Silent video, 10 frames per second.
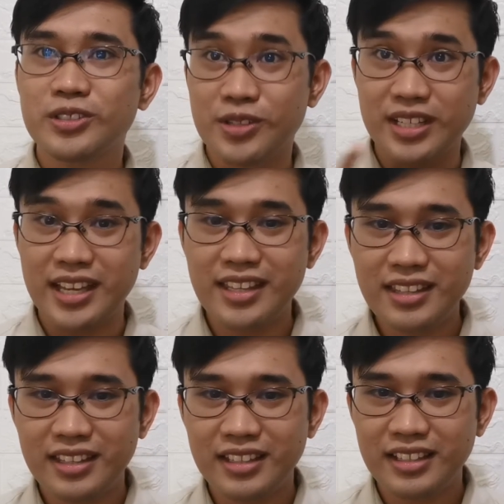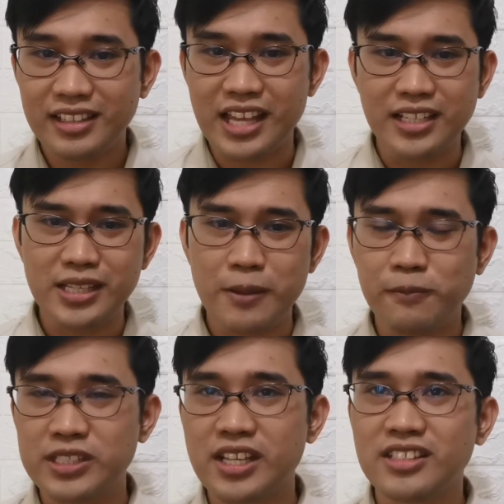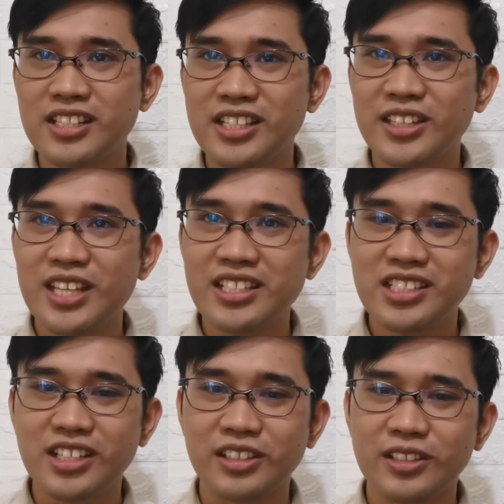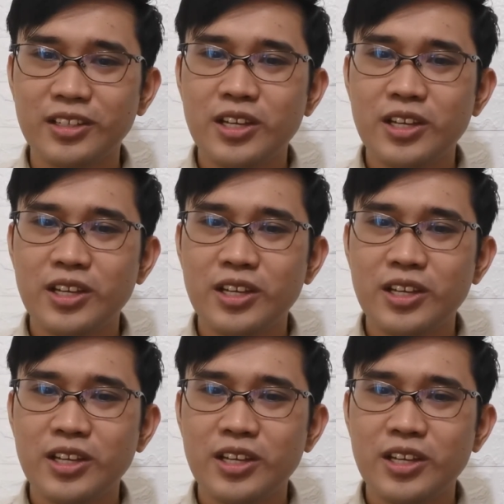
So again, let us emphasize its intention: